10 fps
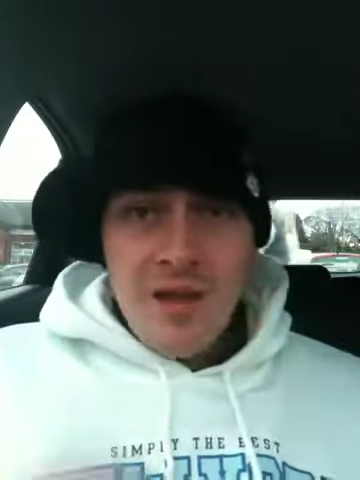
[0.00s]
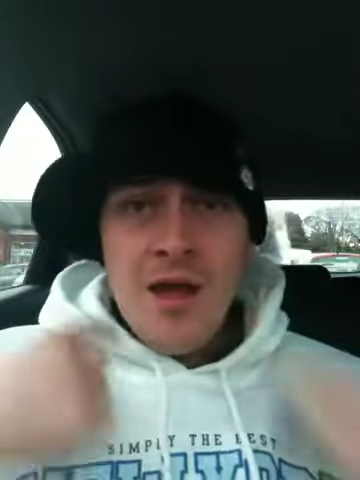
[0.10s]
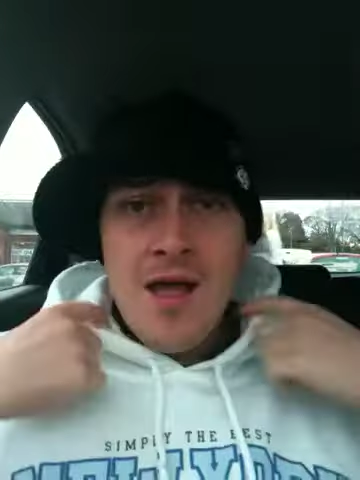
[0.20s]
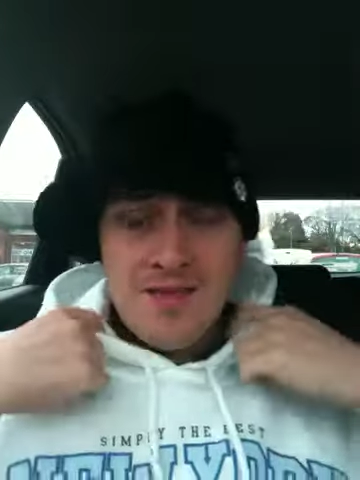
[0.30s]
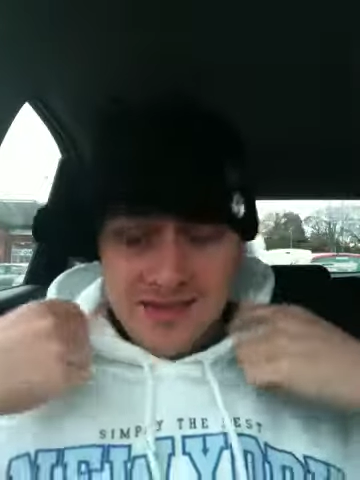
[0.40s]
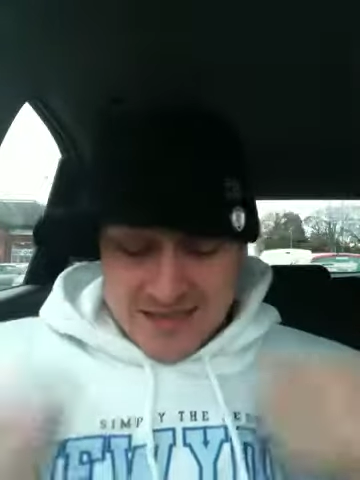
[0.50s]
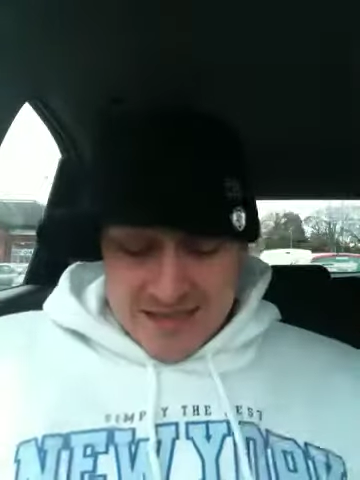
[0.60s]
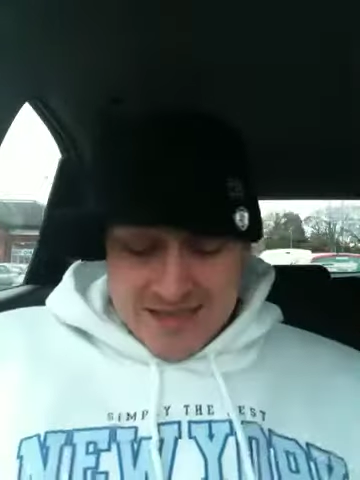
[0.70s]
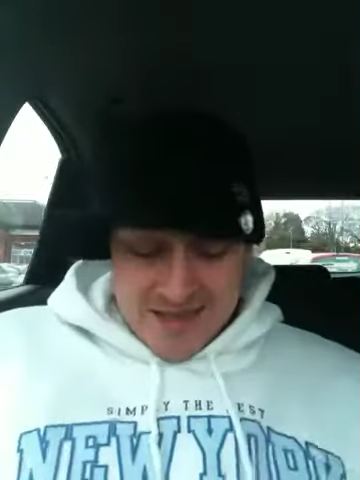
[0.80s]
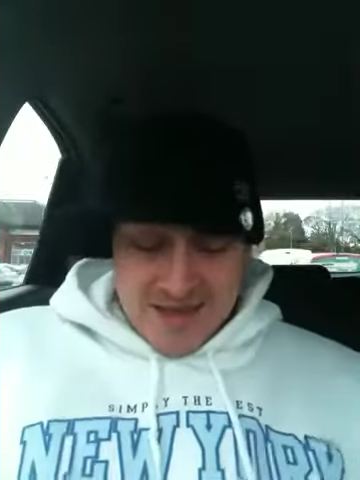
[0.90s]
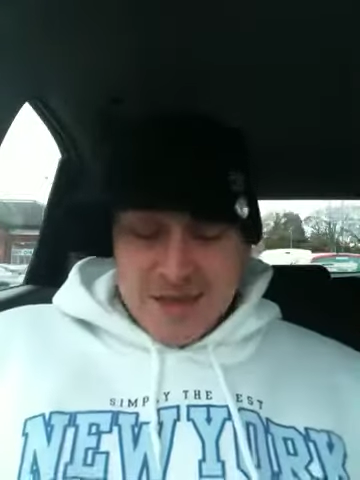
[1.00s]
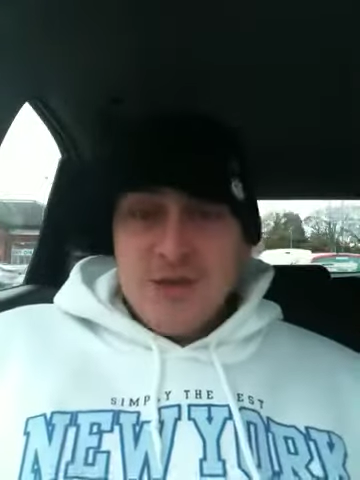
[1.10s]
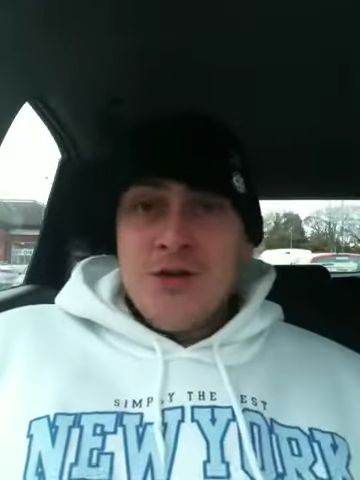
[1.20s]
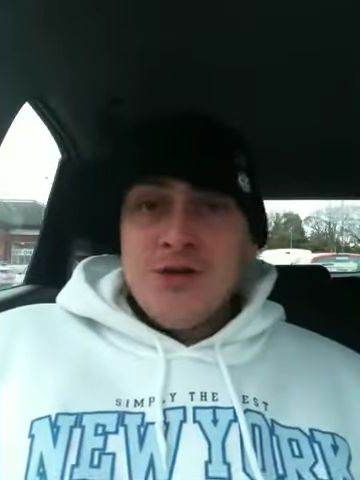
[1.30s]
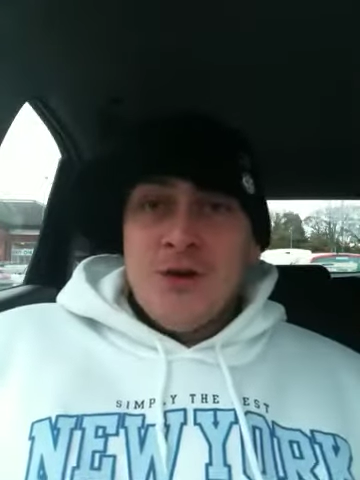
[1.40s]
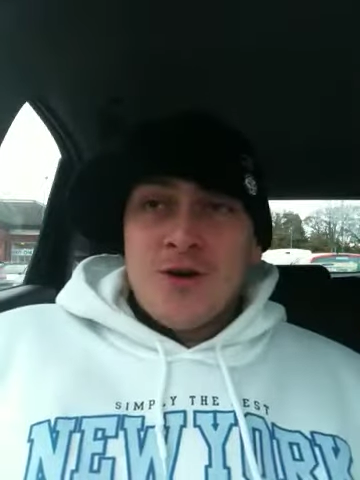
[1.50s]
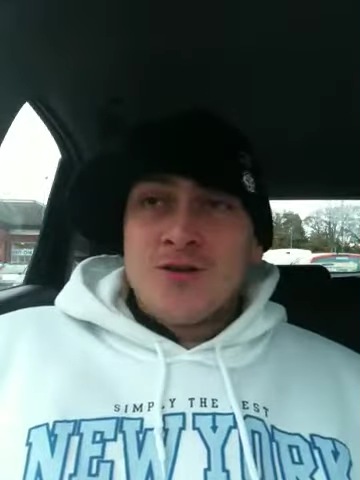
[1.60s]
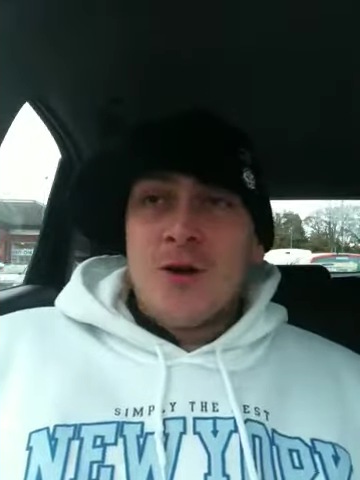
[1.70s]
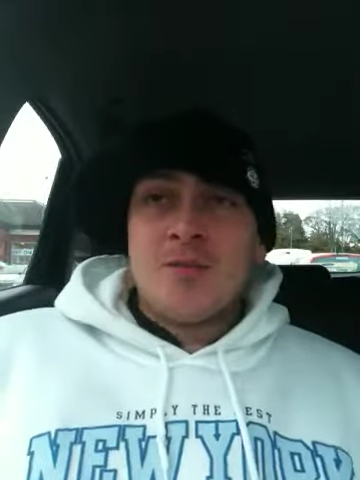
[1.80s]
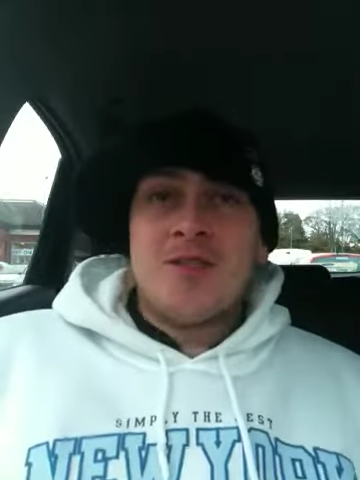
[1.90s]
This New York
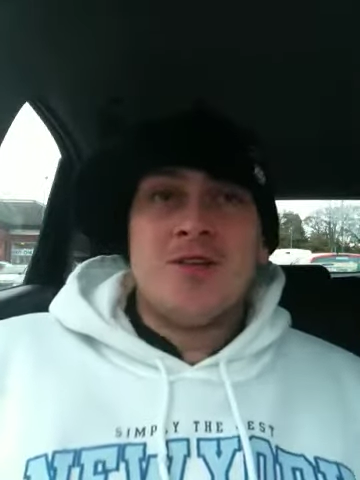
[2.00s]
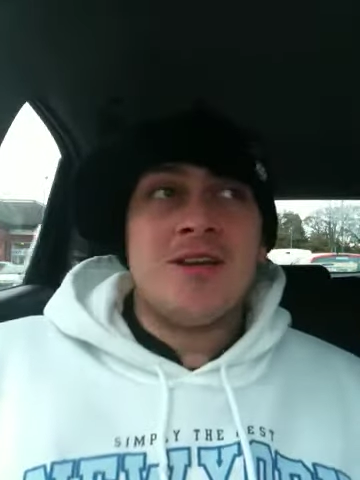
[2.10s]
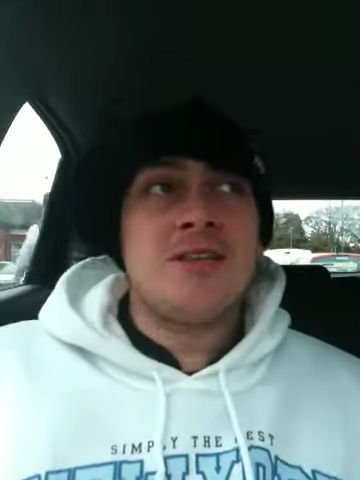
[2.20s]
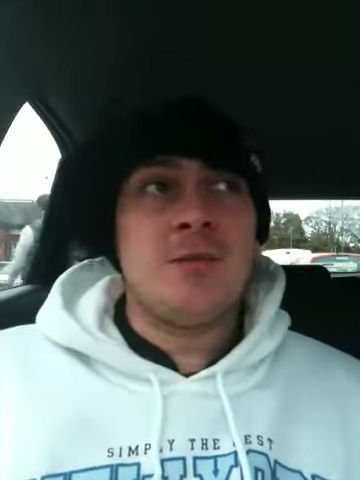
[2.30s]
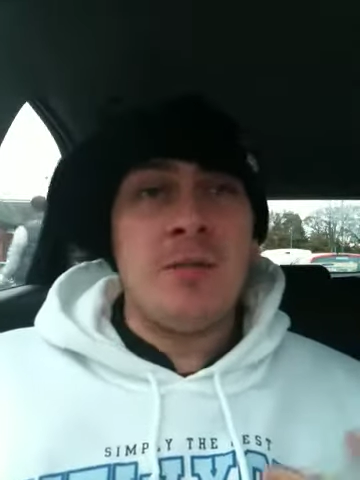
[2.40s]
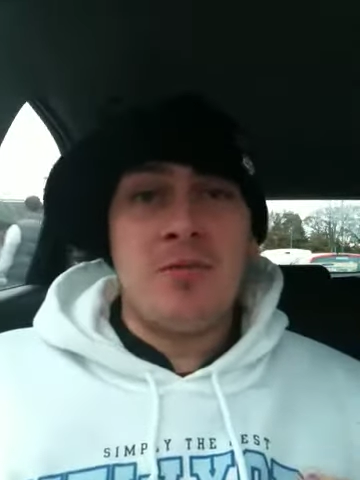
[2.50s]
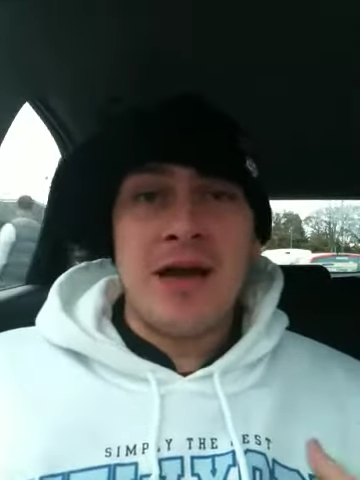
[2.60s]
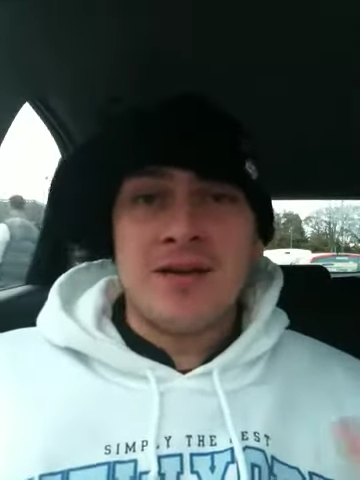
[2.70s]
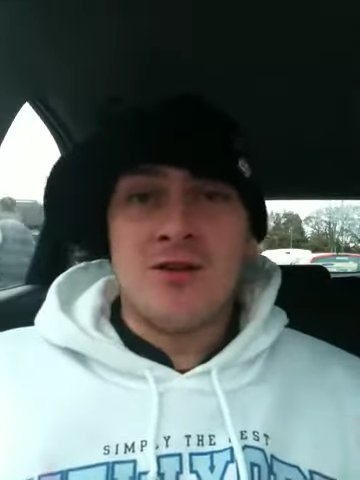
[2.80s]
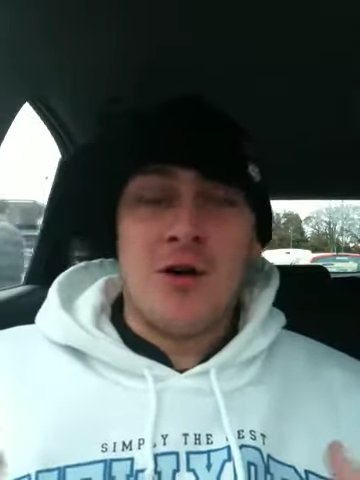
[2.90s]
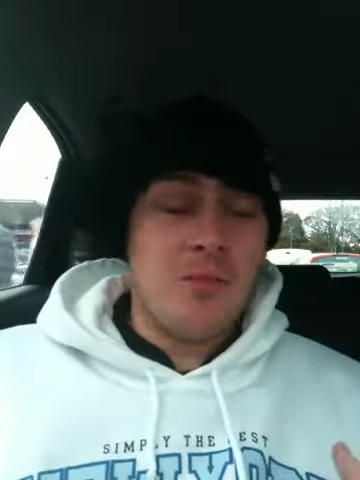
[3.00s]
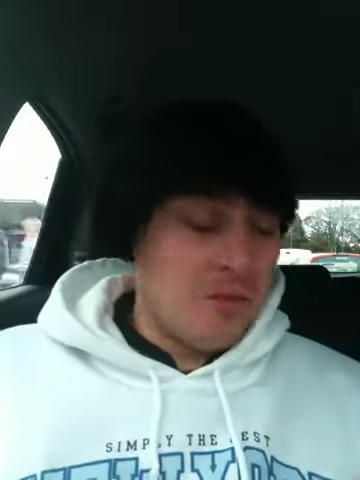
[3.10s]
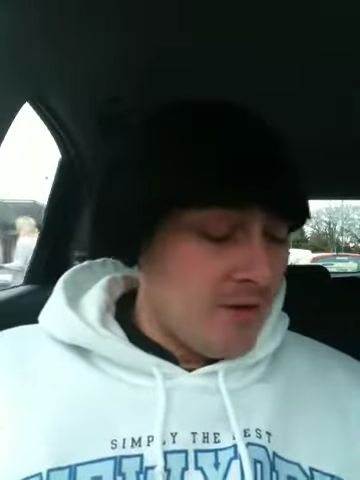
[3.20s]
top's turned into my brake top,